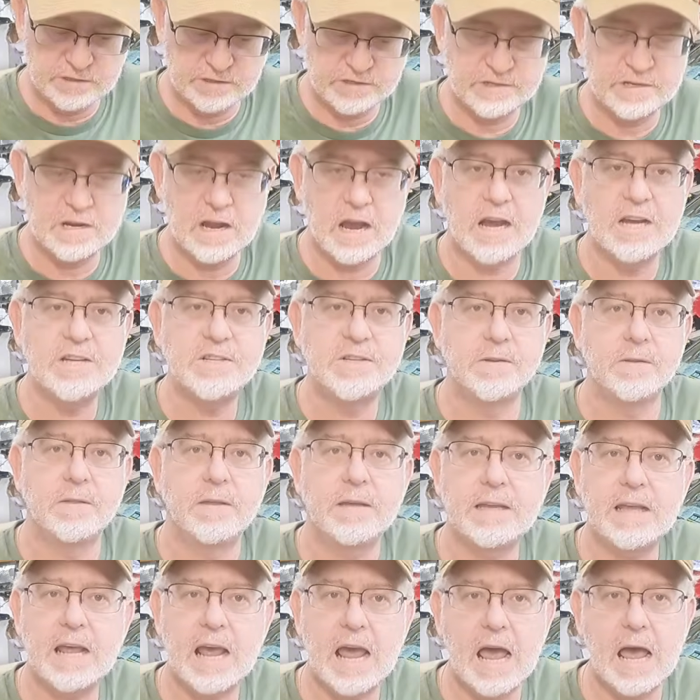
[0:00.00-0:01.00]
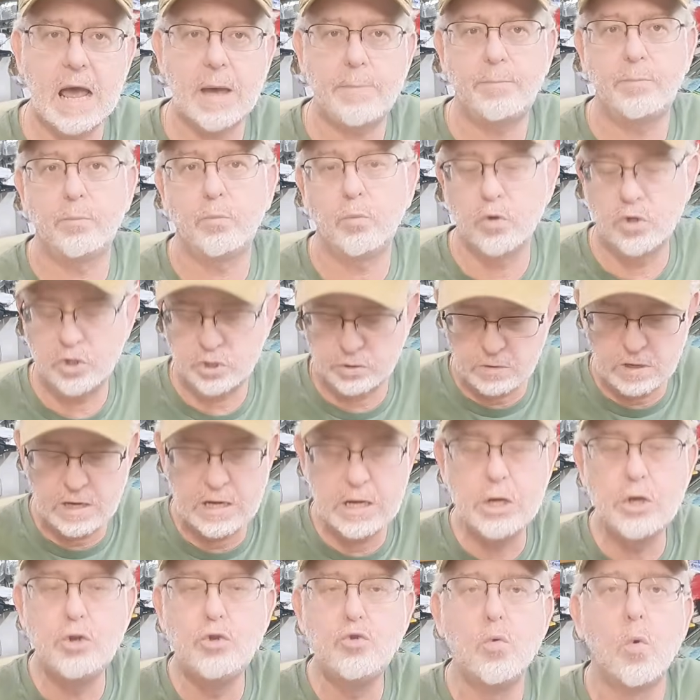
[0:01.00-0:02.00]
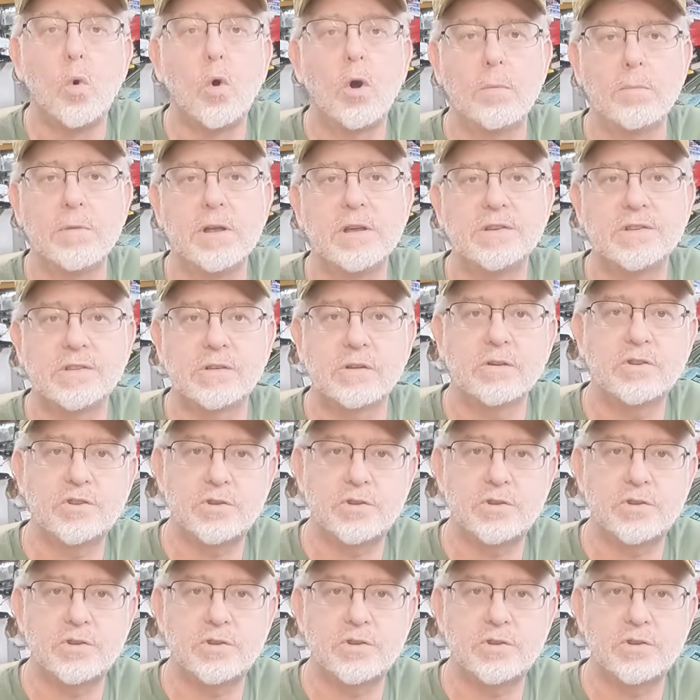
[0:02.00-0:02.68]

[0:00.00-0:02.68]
the size of the cap was enormous.